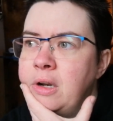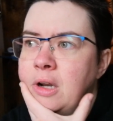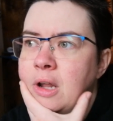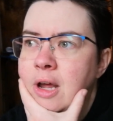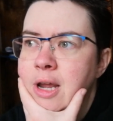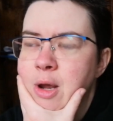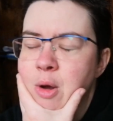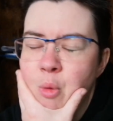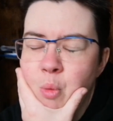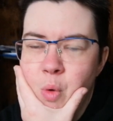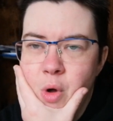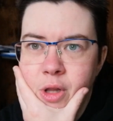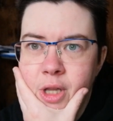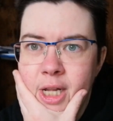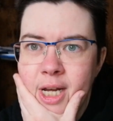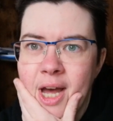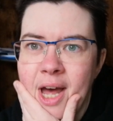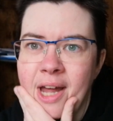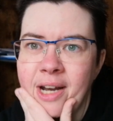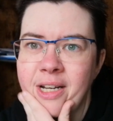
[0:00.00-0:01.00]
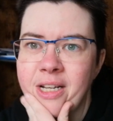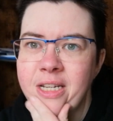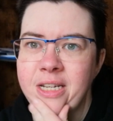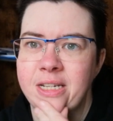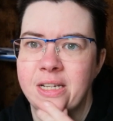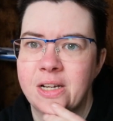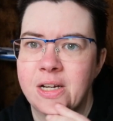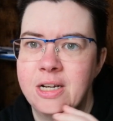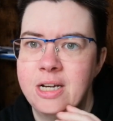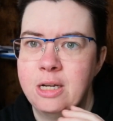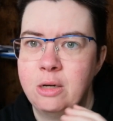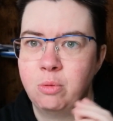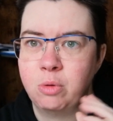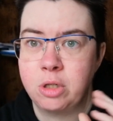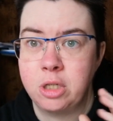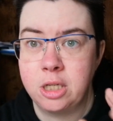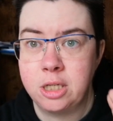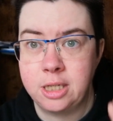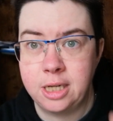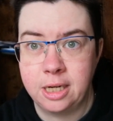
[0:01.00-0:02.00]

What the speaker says: Like, one thing I hadn't decided was the